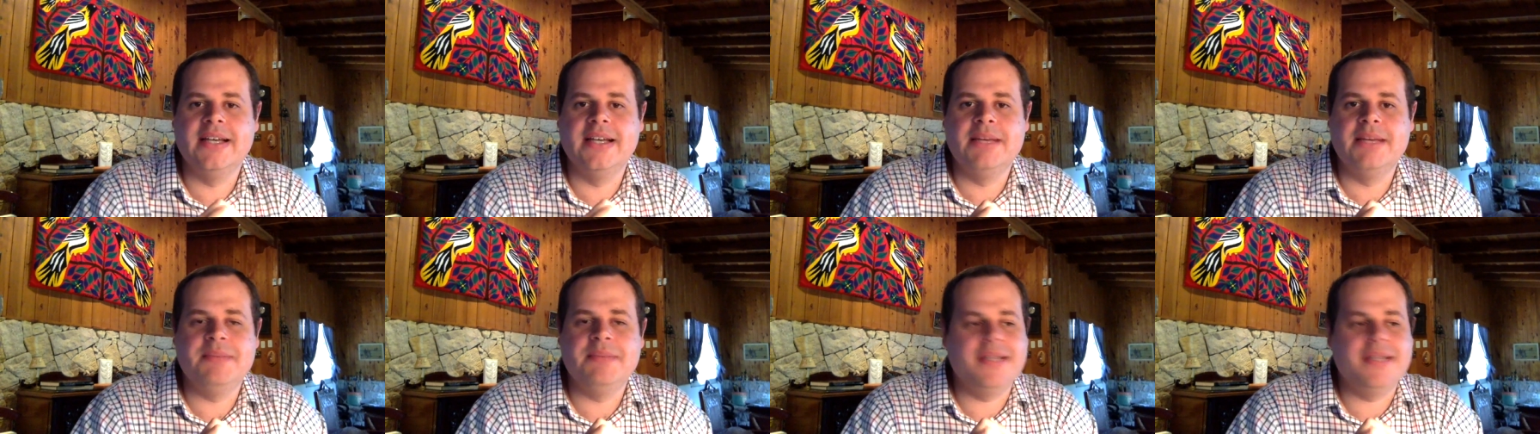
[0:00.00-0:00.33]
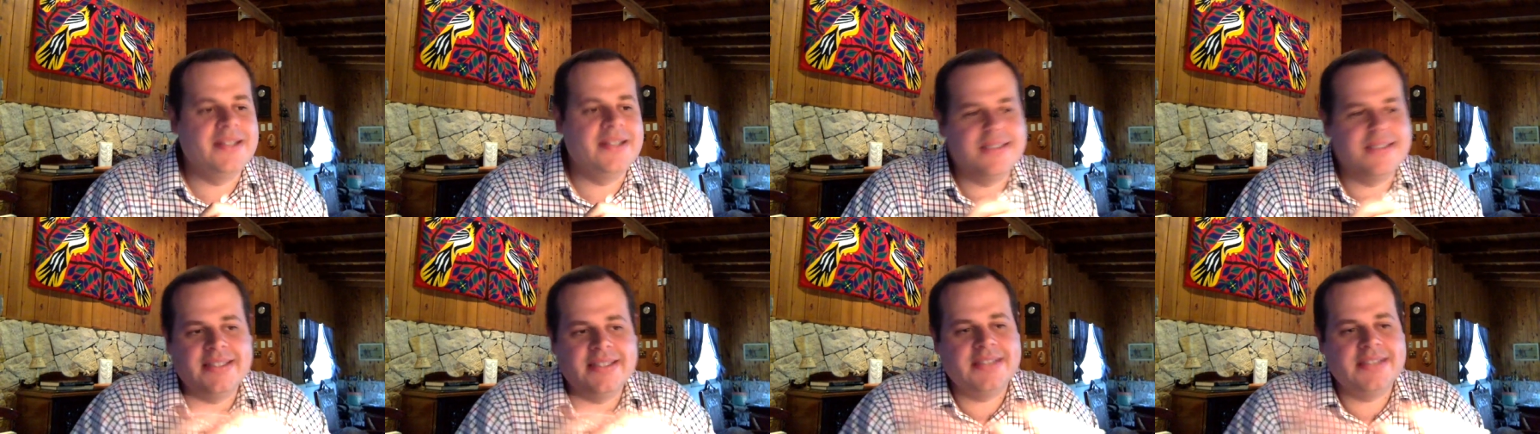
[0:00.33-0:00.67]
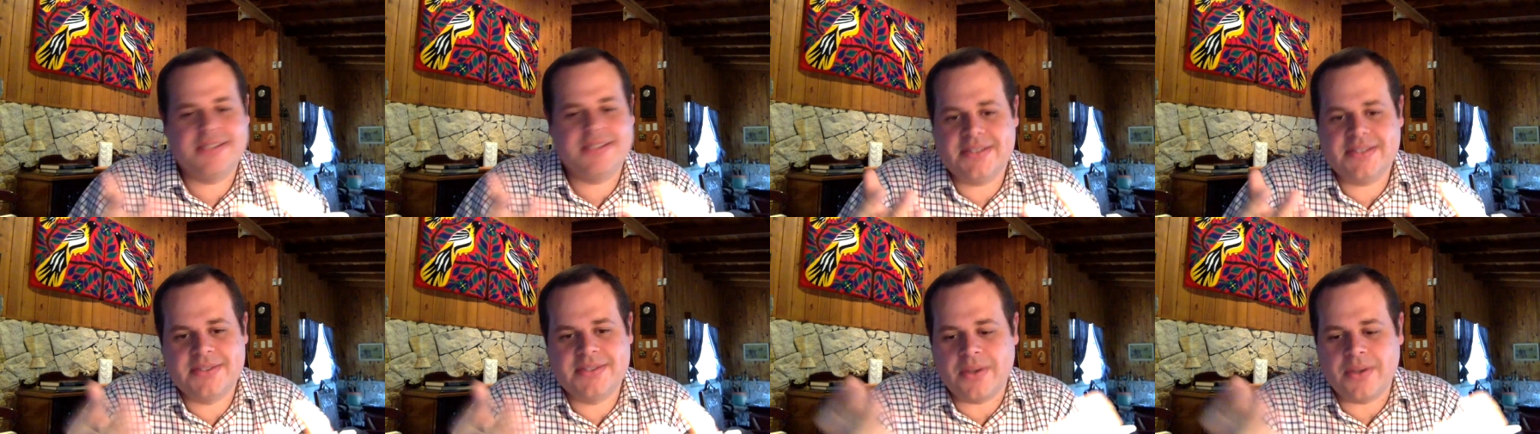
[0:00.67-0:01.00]
because
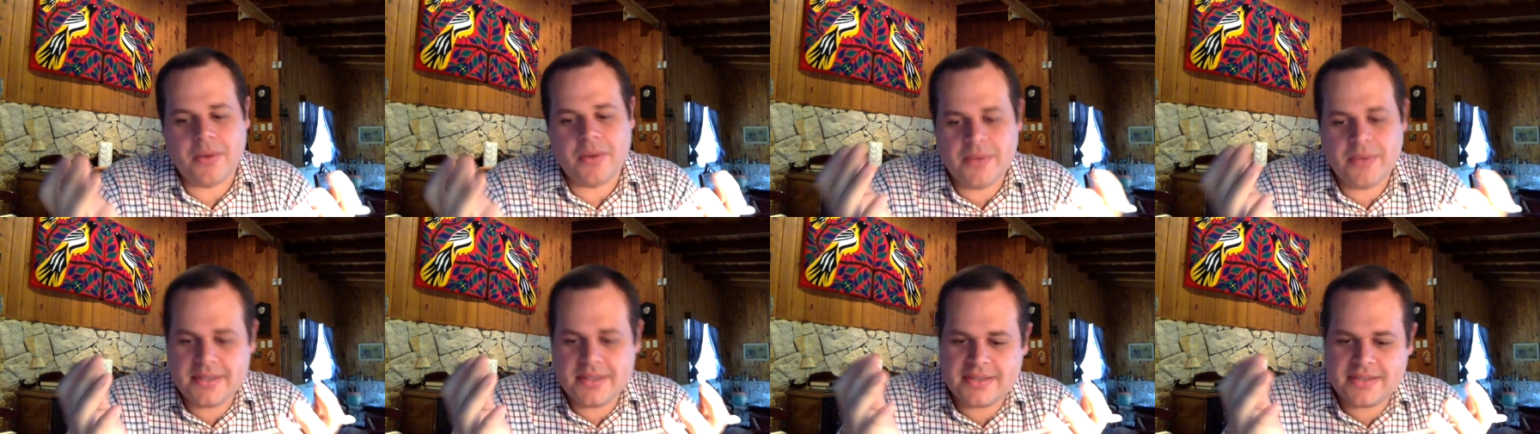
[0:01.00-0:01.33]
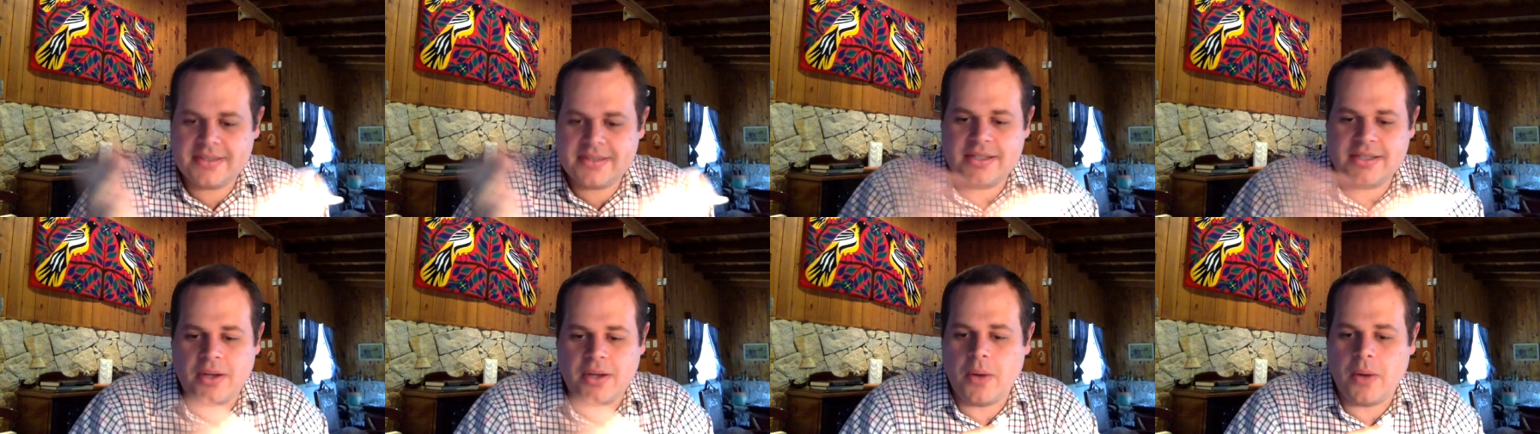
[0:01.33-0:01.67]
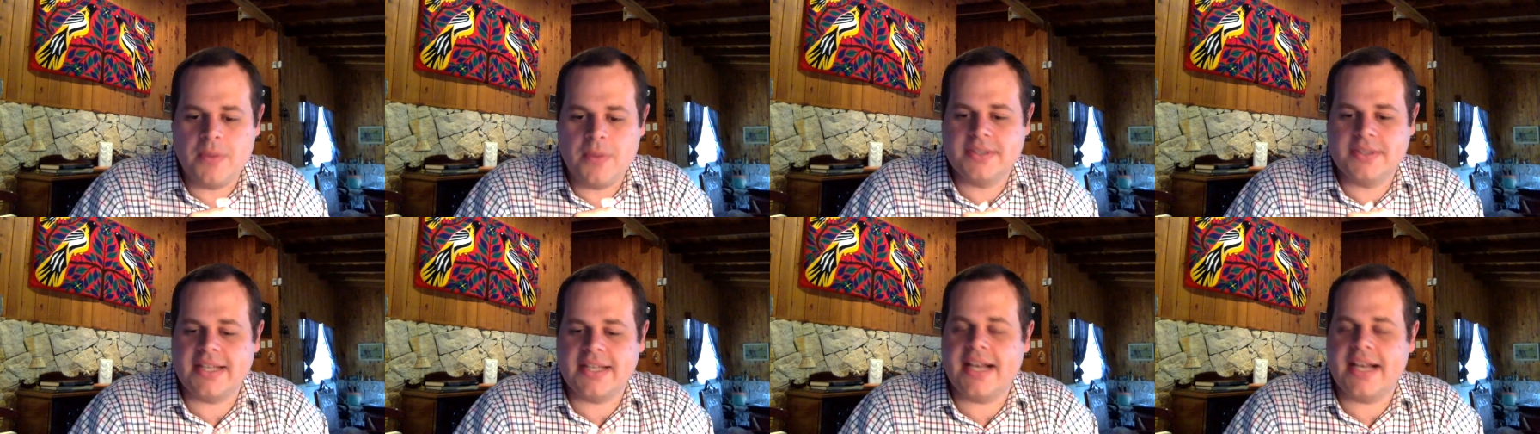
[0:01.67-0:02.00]
it
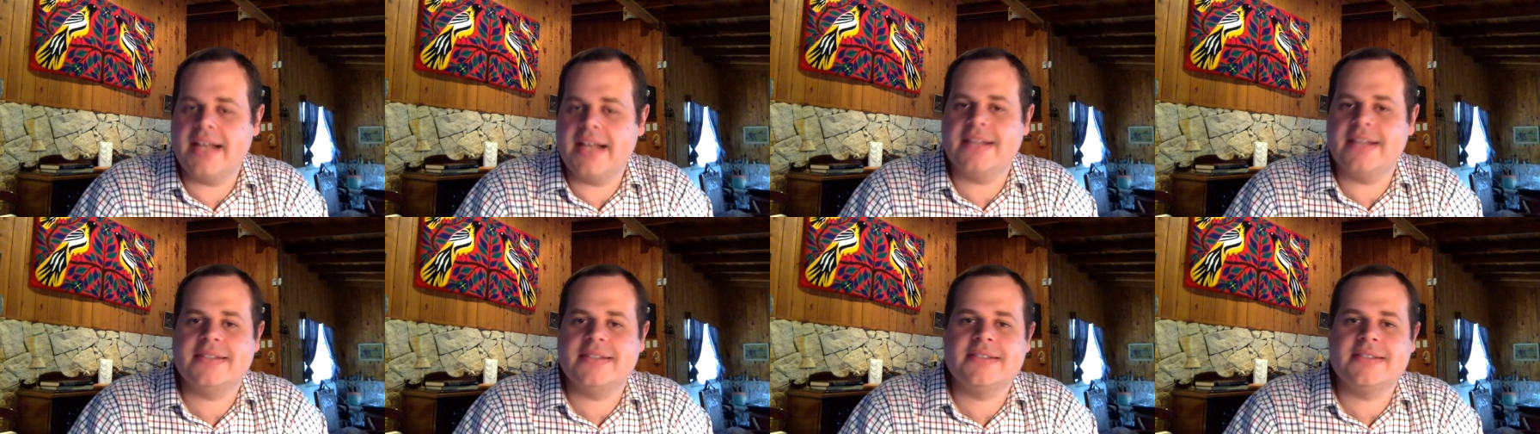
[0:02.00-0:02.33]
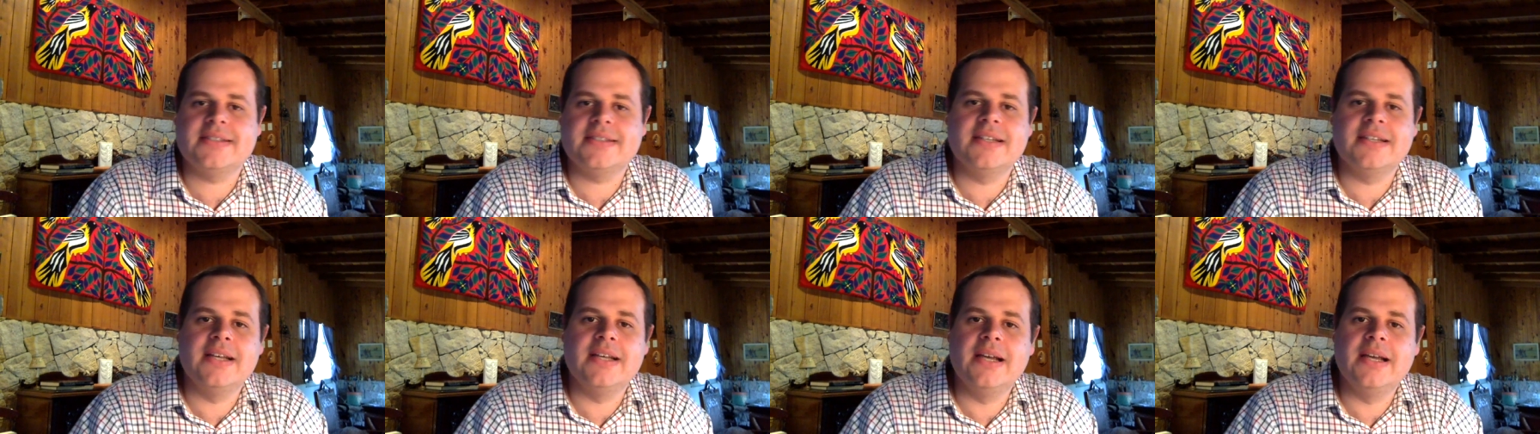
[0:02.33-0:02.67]
always has